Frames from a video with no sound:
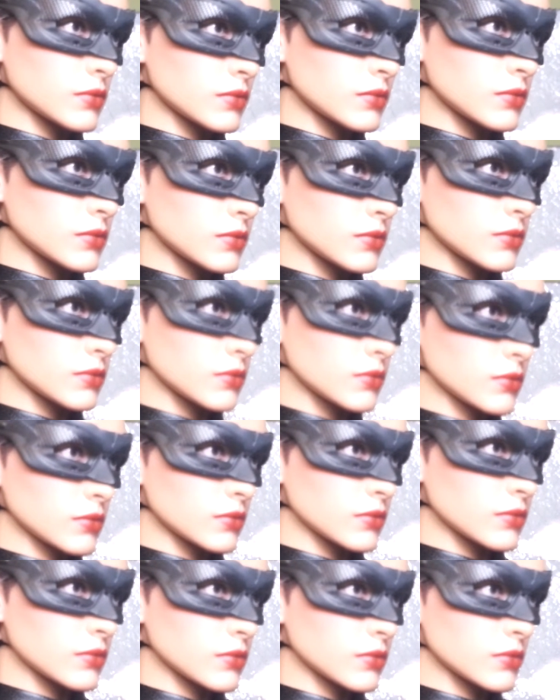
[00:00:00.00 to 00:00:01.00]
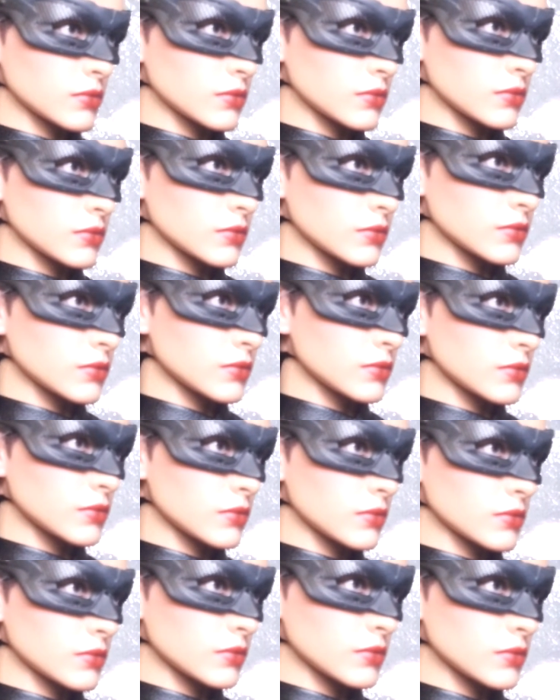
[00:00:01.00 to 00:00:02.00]
So I've
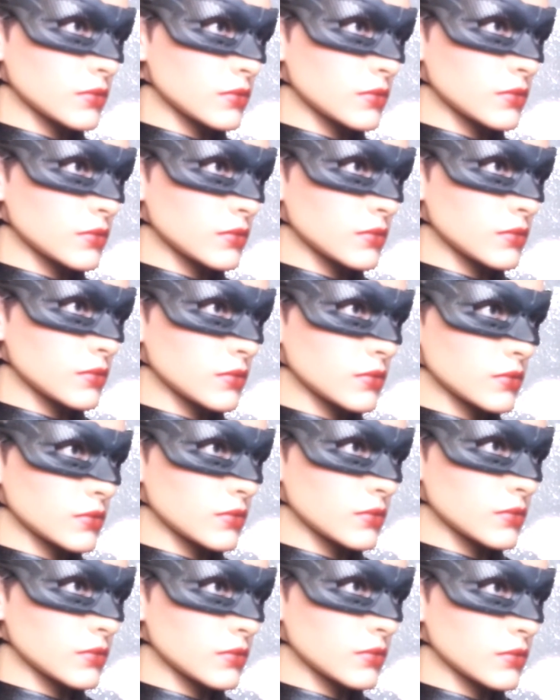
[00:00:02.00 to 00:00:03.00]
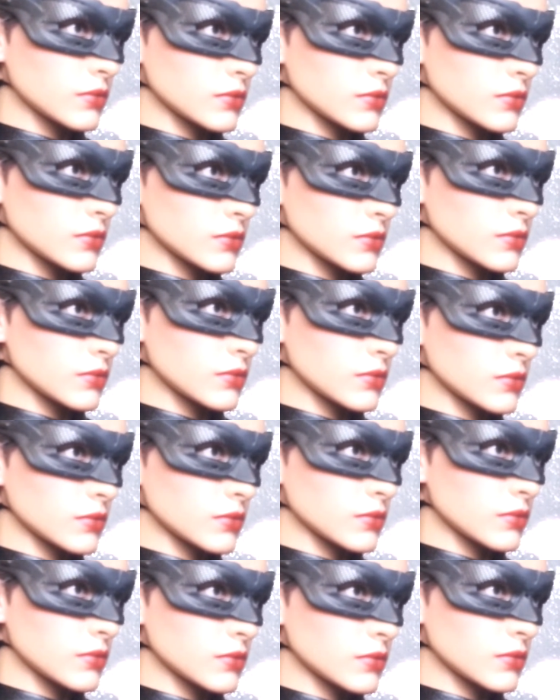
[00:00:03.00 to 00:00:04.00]
got it as best as I can. The best way
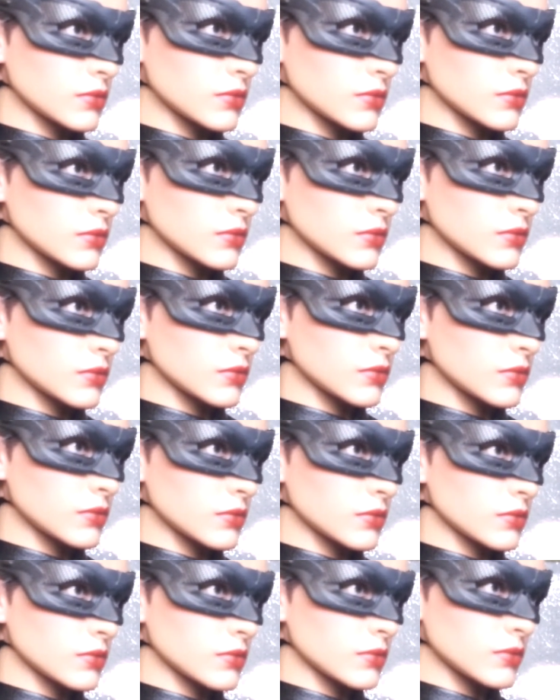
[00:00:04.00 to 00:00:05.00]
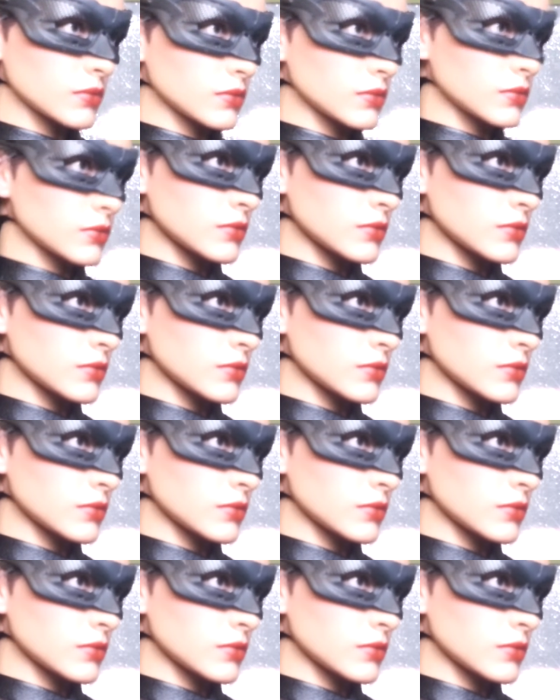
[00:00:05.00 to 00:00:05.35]
to do it is to